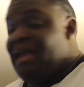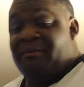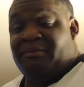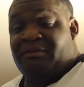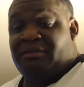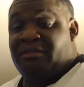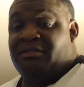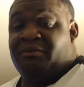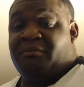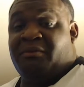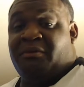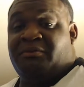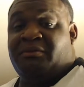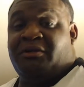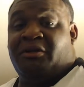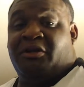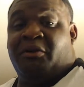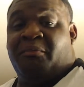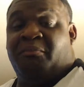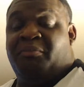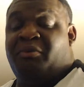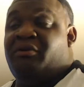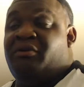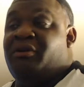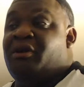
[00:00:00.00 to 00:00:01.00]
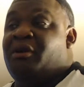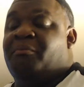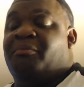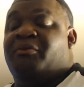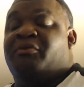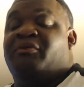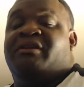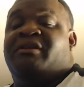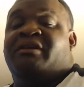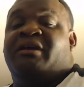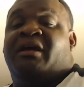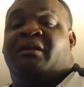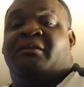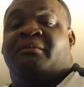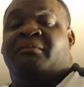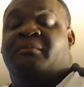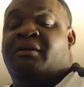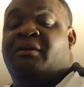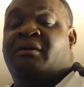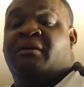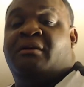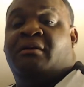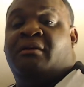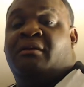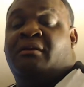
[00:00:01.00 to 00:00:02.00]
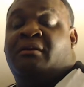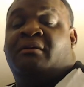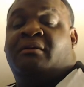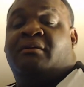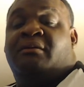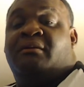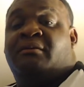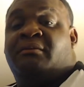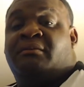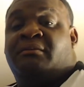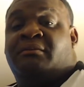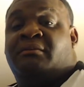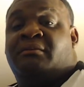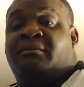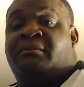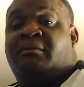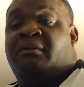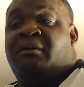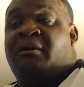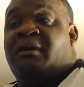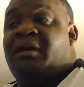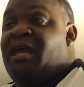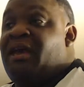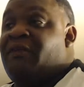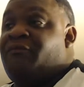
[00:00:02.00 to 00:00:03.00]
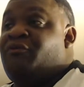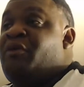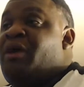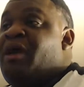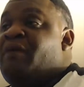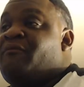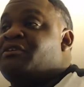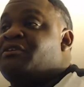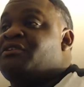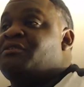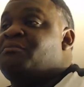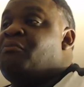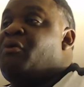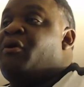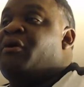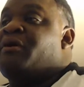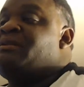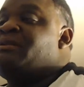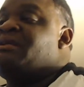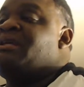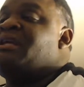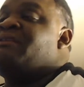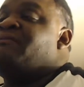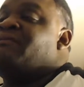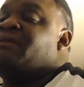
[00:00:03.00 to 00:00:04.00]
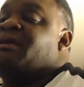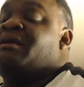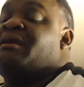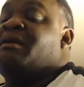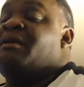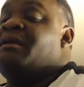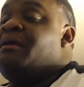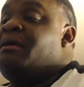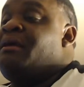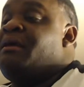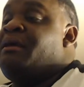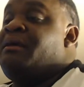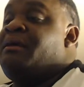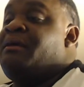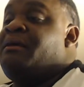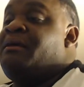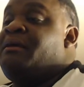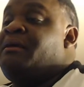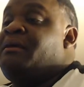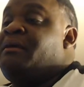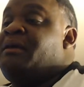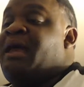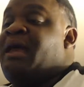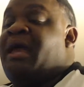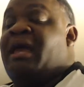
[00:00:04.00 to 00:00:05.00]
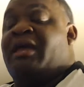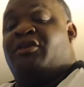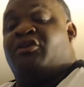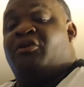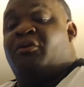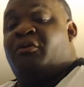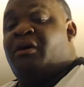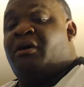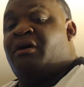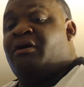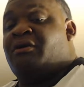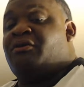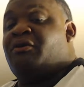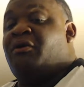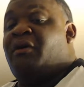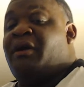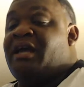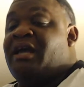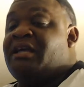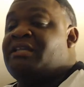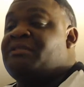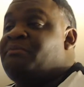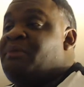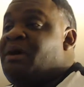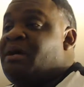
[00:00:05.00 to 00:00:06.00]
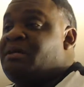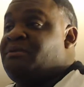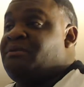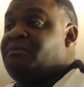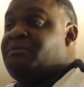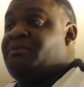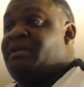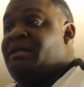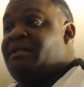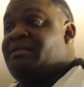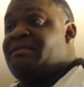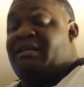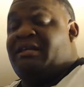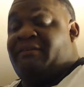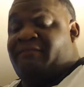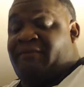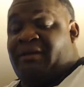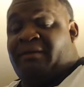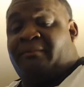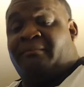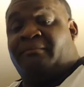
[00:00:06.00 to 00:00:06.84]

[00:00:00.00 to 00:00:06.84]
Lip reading: system up to the computer and the computer tell them. If you have a smart TV and you hook your Xbox up to that TV